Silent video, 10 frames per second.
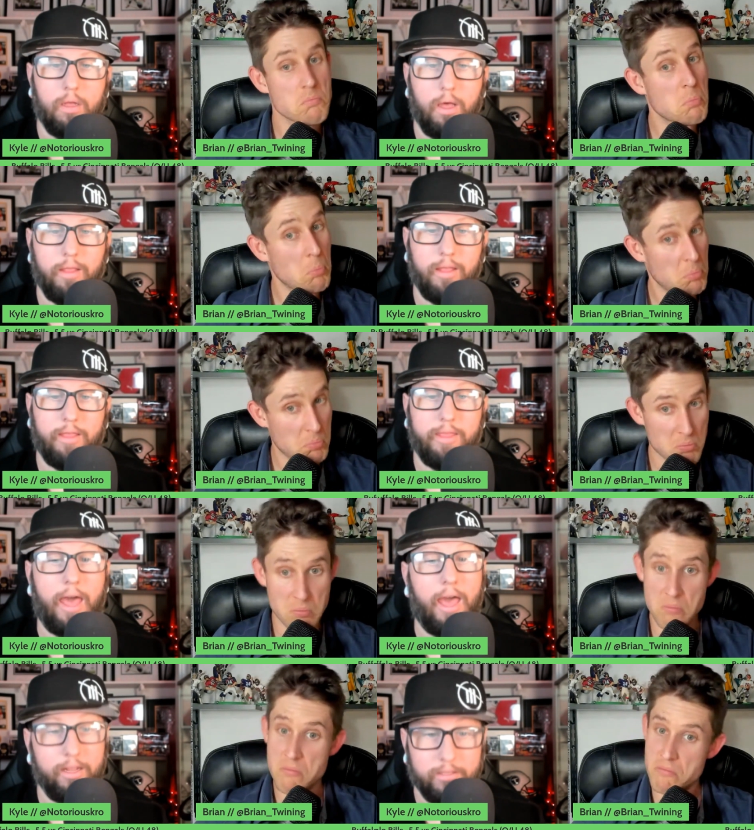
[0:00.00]
Speaker 1: I think
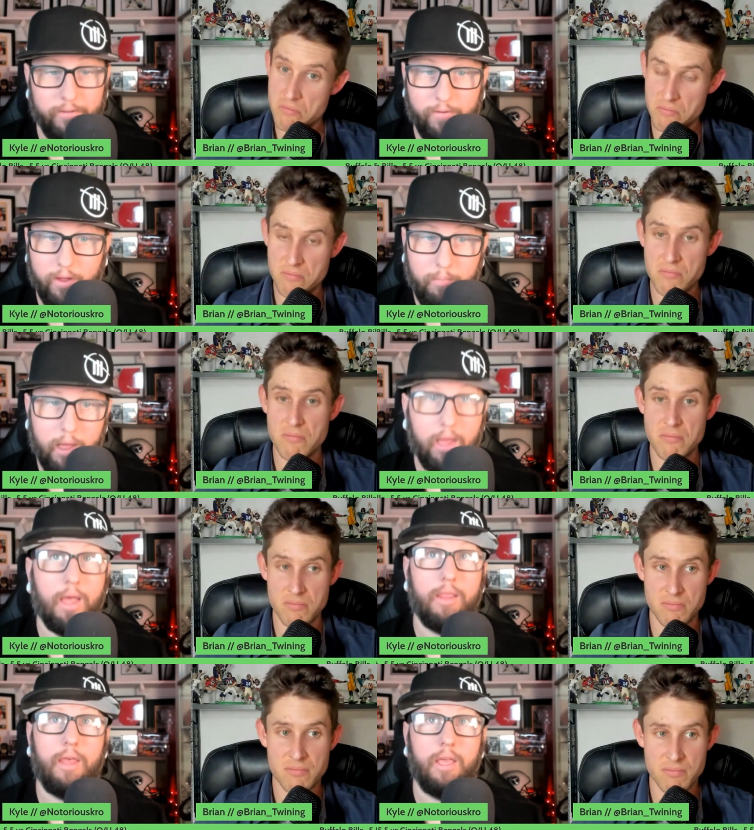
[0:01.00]
that is a fun bet.
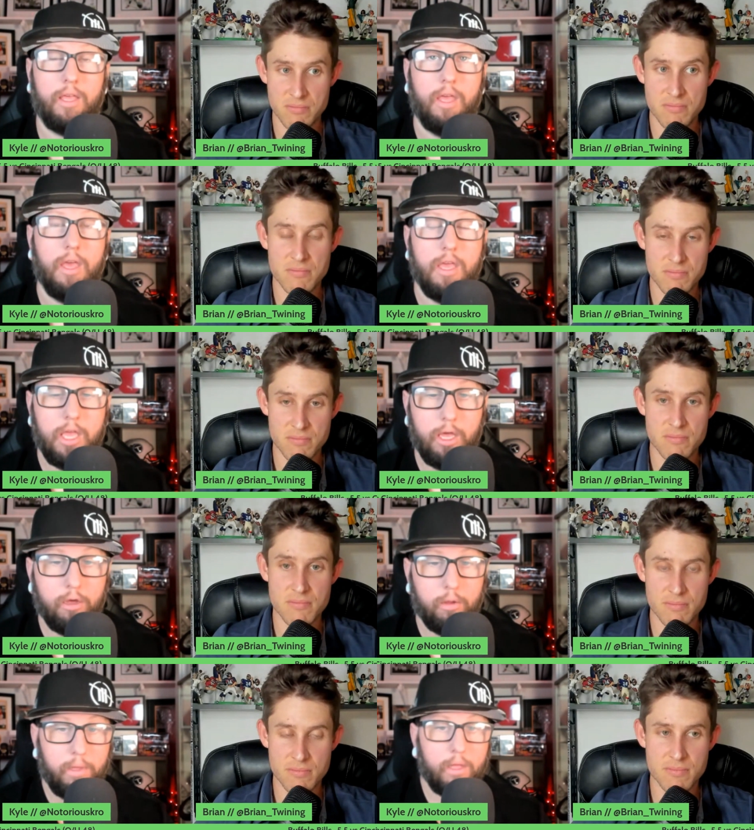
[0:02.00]
I think he
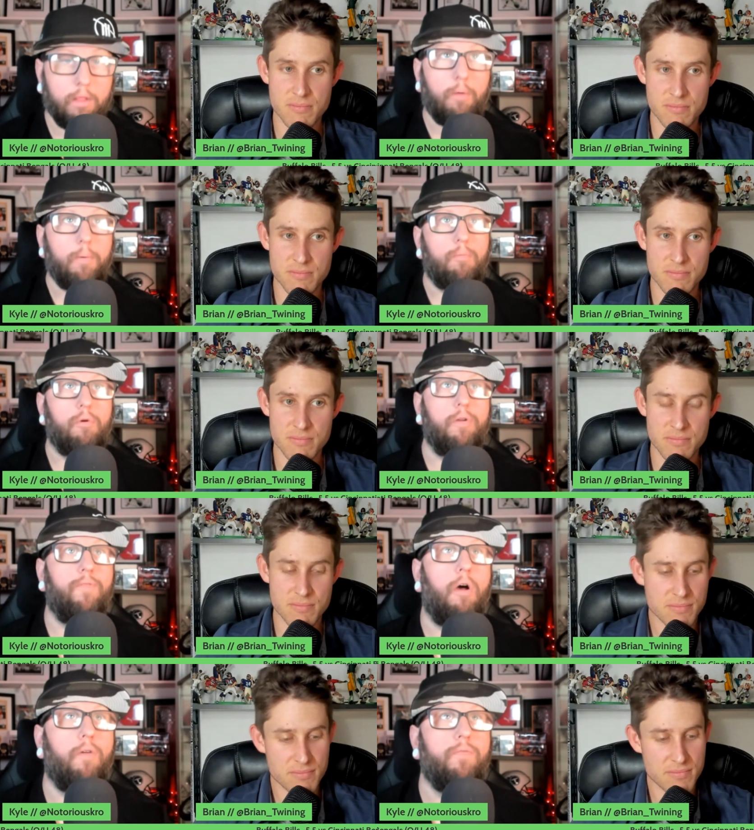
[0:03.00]
could be a little bit more
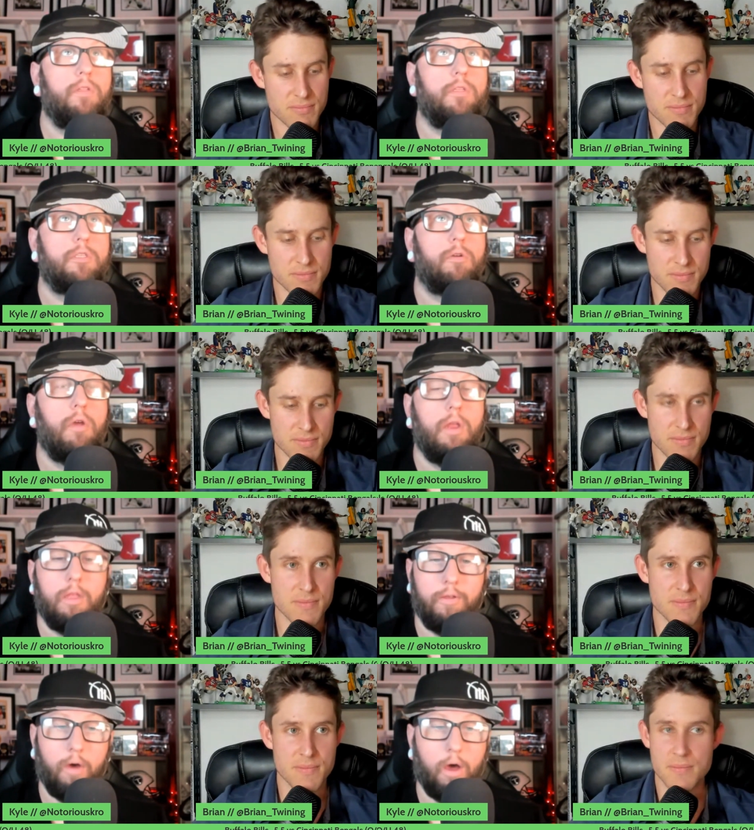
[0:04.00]
involved in the screen.
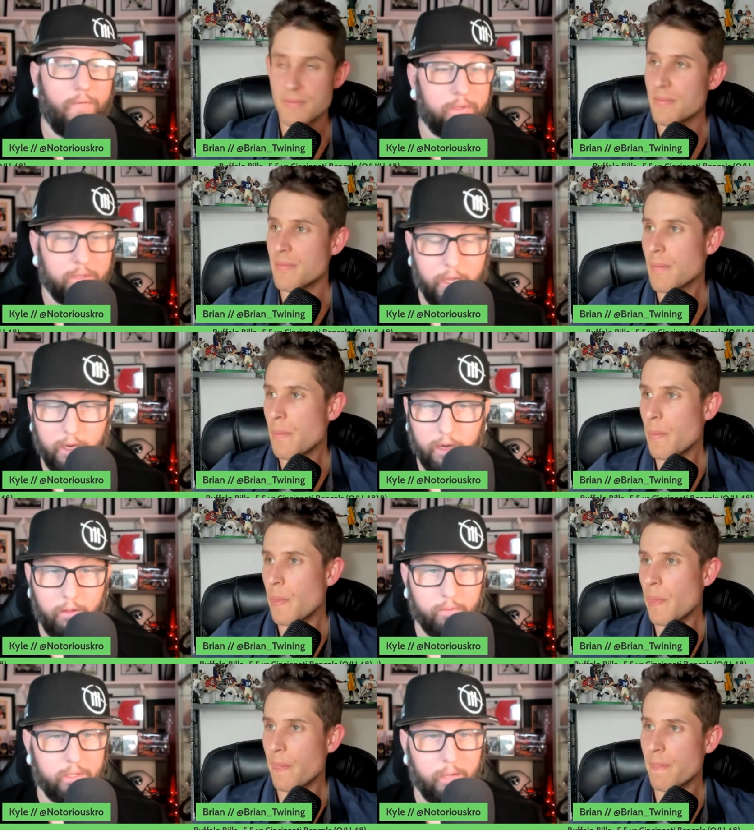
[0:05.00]
You obviously he,
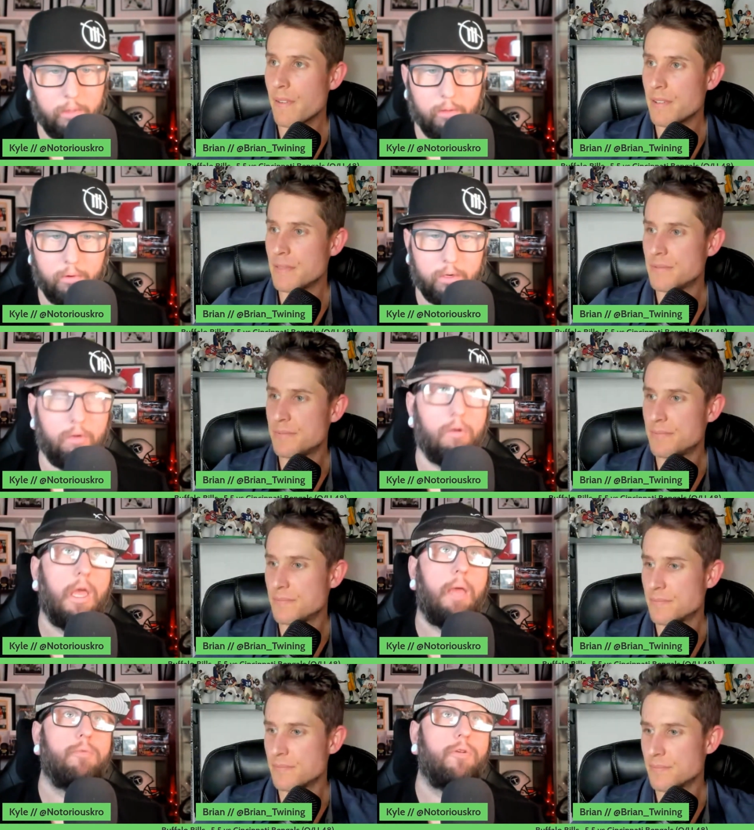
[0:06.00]
you see him in the return
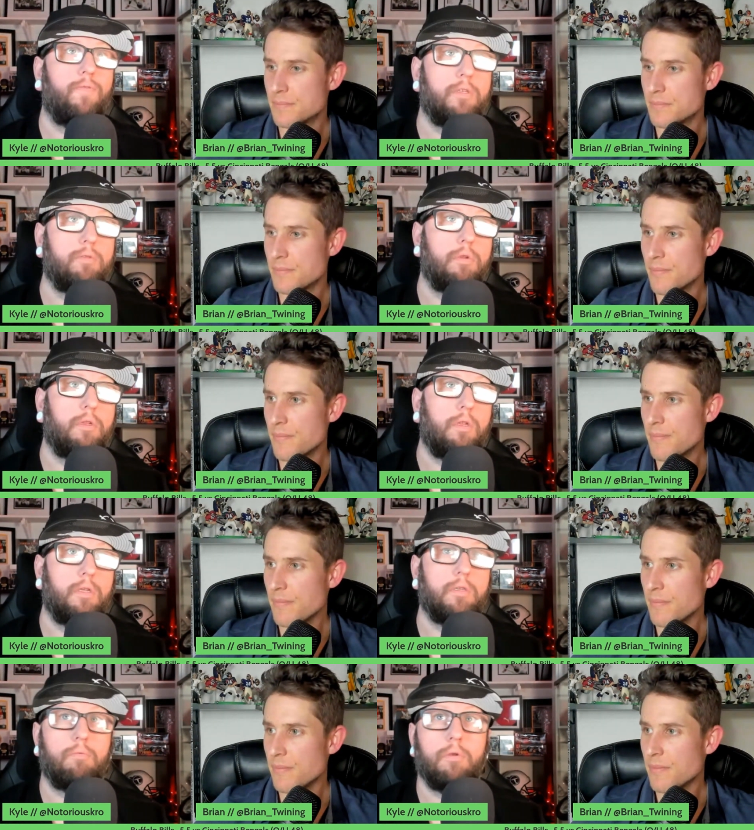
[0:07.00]
game, so if he
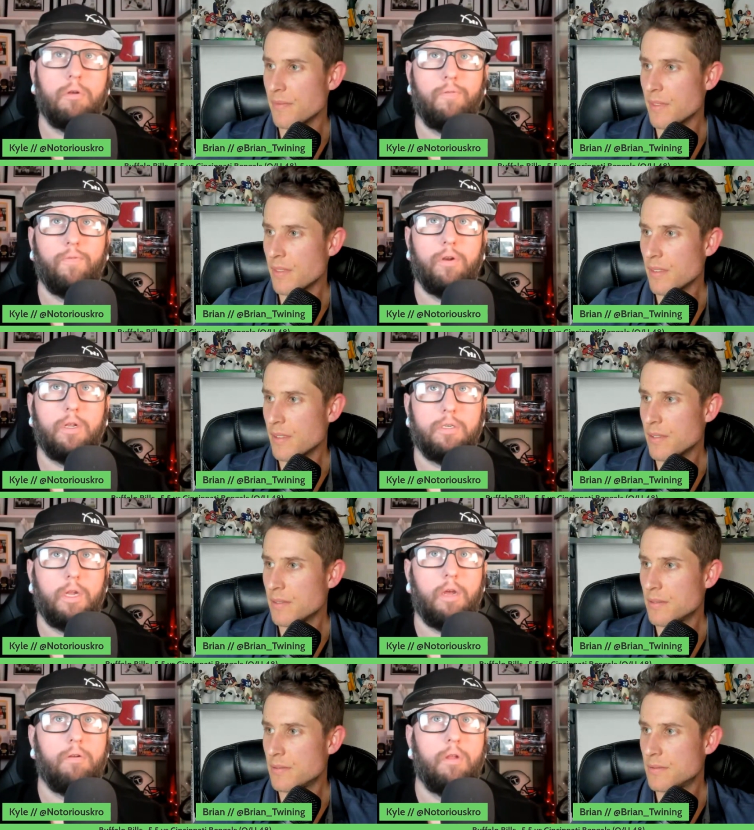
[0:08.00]
does a return for a
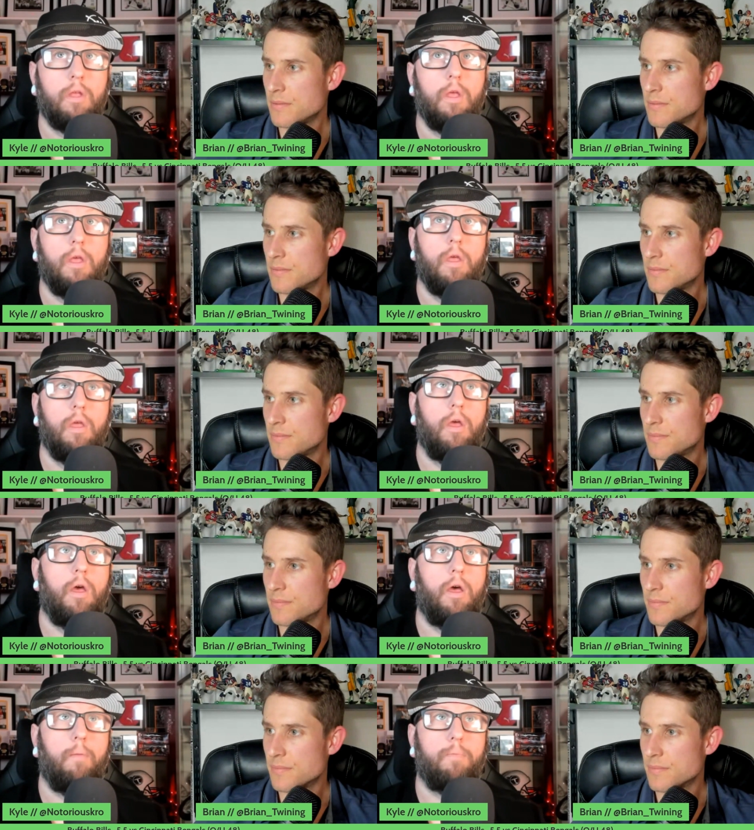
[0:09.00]
touchdown,
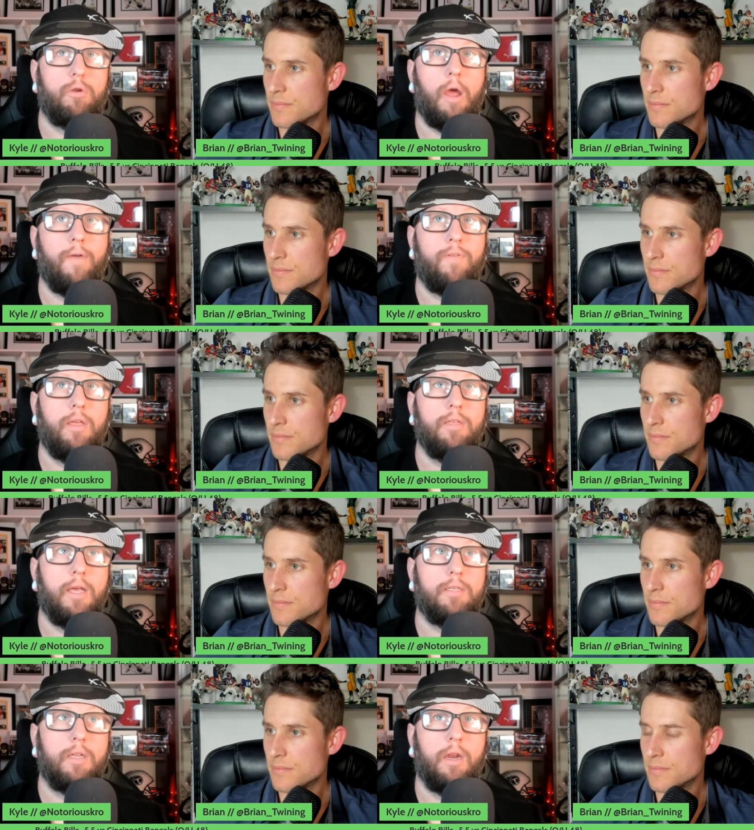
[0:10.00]
um, but DraftKings
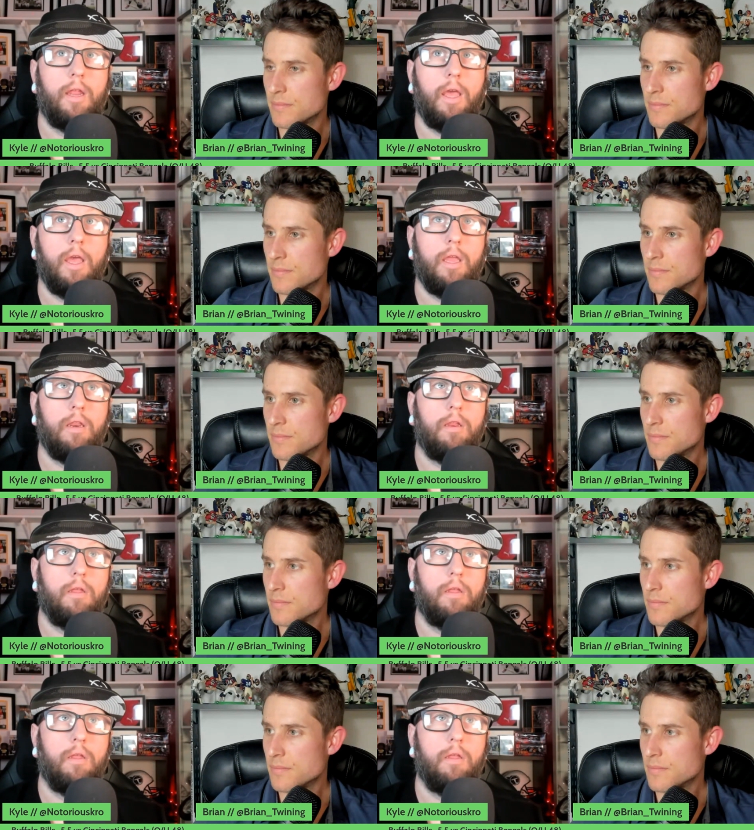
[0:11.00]
has it at eight.